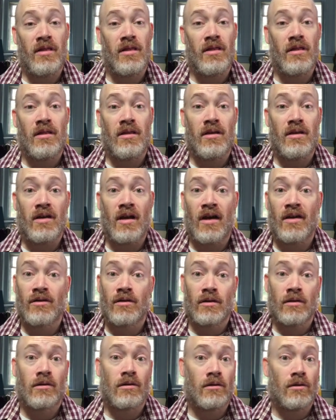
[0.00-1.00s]
The
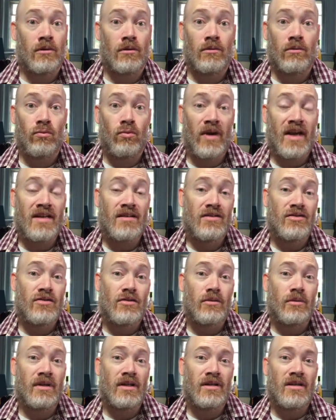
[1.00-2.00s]
other way to
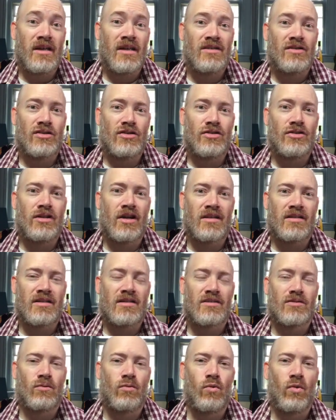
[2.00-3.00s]
do it is
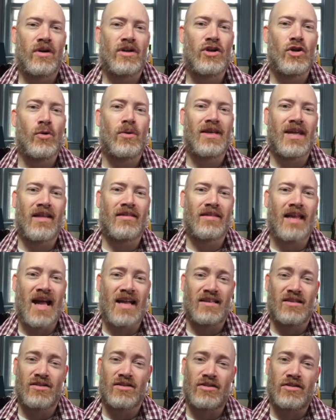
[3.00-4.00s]
just when you get
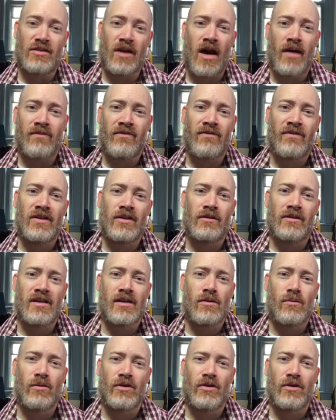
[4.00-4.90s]
that stop feeling,